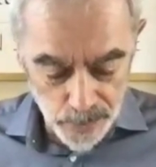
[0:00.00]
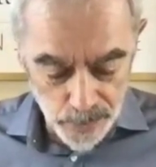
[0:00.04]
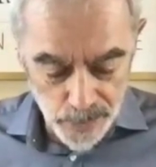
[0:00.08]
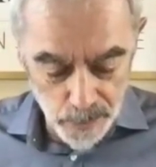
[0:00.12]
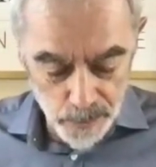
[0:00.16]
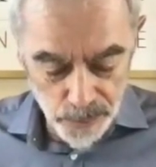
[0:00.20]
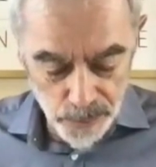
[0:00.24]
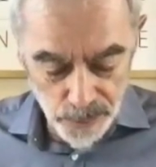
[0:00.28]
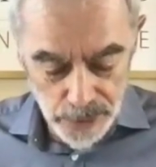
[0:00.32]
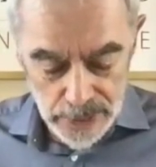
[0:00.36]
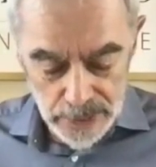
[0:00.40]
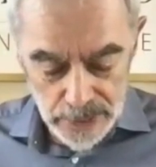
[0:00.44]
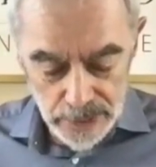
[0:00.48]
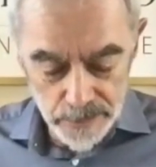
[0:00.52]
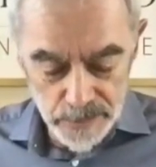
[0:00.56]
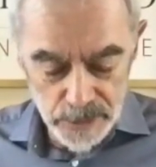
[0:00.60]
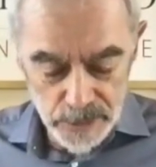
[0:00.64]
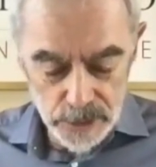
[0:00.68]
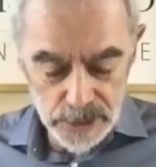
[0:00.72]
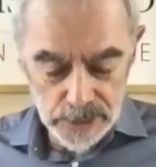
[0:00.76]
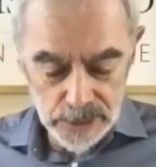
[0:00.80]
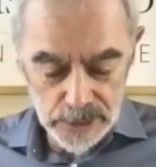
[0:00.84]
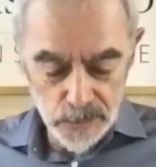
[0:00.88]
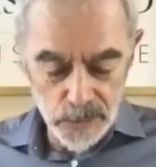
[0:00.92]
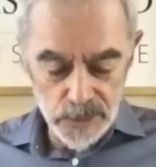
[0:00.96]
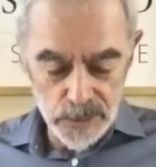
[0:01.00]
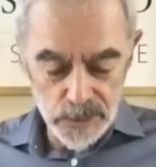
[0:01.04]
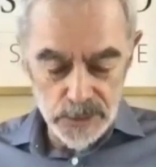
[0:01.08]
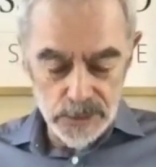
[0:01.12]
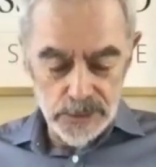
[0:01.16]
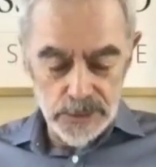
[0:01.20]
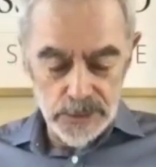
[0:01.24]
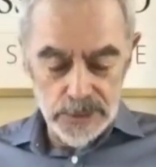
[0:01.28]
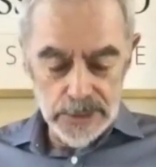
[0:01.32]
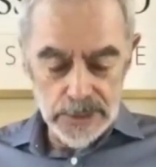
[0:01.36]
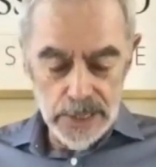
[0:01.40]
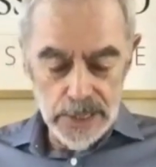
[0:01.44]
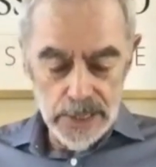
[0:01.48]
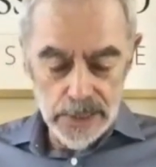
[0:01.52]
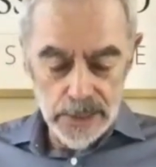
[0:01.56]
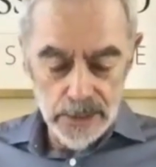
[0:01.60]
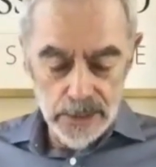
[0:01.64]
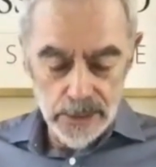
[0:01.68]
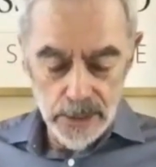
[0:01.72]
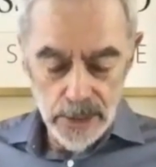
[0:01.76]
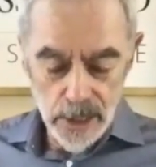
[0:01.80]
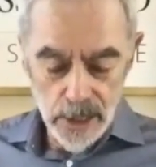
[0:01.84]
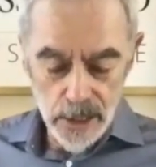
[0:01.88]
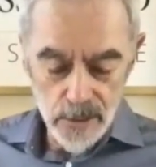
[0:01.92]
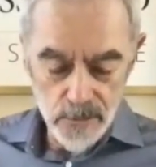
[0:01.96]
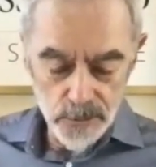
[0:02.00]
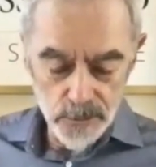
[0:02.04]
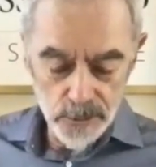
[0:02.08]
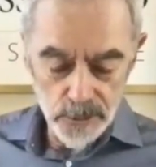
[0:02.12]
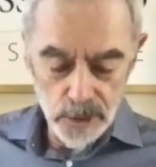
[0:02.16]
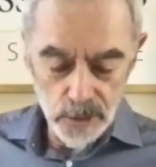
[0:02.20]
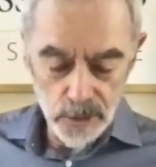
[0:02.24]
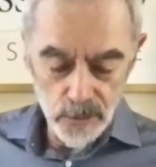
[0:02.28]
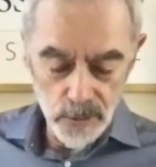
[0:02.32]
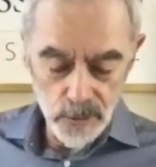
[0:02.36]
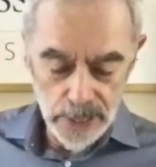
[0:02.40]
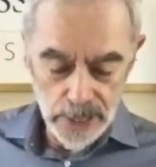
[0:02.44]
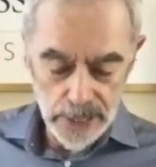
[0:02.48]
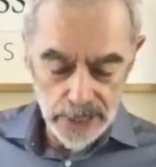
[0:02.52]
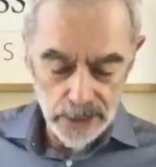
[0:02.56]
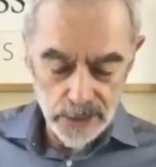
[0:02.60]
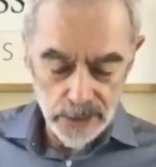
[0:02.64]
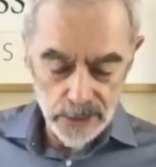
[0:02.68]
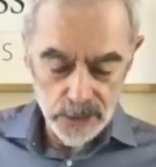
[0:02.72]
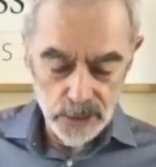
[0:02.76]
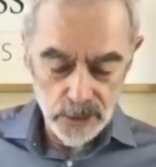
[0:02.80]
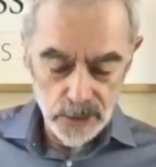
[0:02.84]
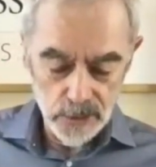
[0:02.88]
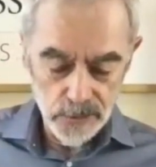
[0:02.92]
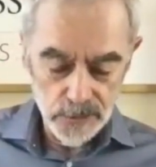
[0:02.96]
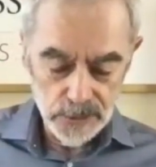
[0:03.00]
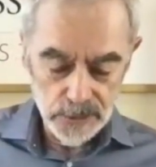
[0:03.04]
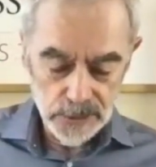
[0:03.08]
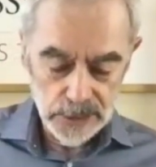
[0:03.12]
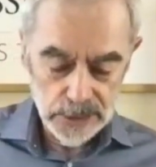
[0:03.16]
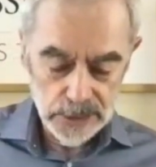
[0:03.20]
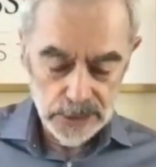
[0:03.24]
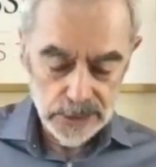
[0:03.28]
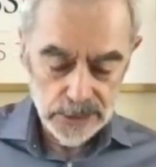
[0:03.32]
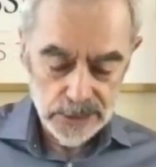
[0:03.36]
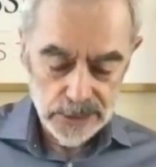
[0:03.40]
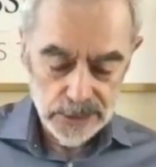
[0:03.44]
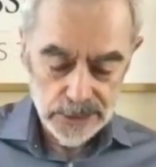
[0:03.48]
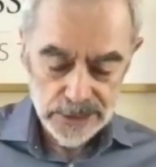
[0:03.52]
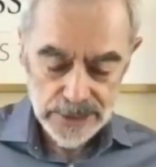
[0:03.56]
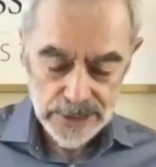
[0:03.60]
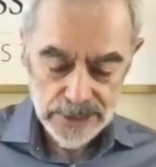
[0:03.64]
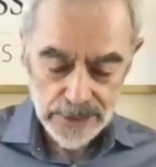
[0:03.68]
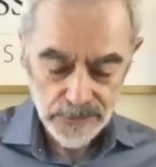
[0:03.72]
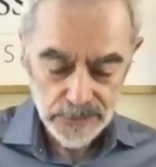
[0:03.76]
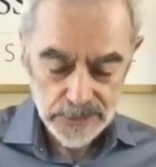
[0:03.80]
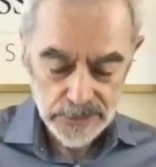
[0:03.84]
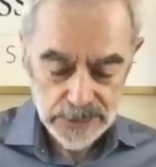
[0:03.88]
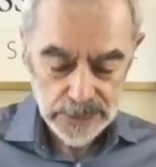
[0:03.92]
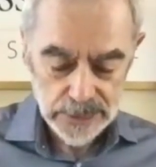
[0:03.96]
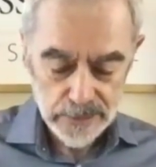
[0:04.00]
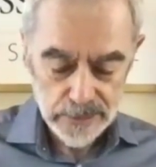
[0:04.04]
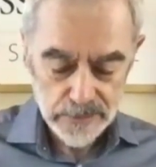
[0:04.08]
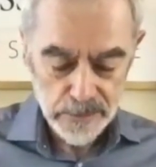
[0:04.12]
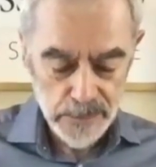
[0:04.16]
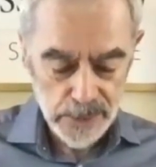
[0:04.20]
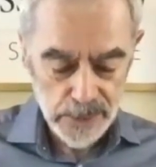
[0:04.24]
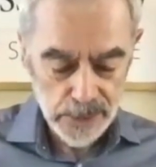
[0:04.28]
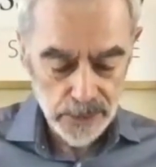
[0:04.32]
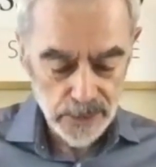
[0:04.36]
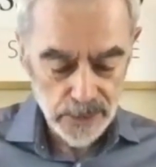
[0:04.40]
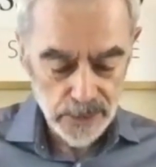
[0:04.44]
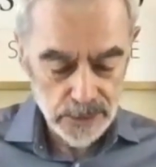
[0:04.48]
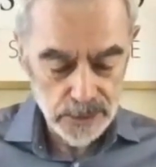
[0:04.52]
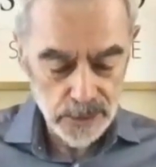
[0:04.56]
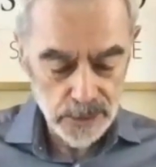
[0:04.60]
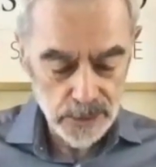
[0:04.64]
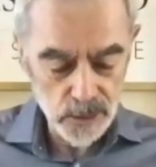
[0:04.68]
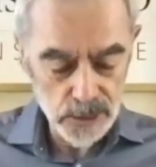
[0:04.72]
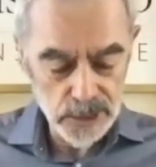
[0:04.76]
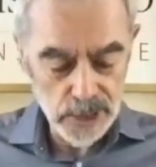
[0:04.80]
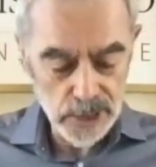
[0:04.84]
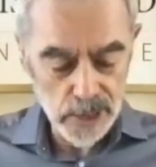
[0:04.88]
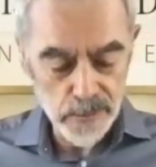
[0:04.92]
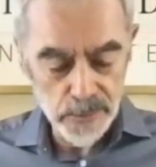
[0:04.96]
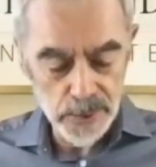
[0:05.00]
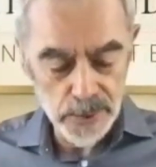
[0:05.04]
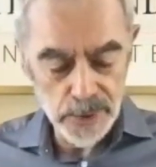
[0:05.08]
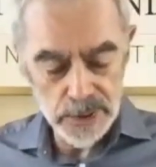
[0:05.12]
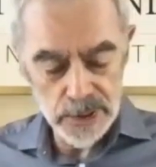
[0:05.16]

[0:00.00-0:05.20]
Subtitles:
The brain imaging was done over a range of 6 to 17 months. So some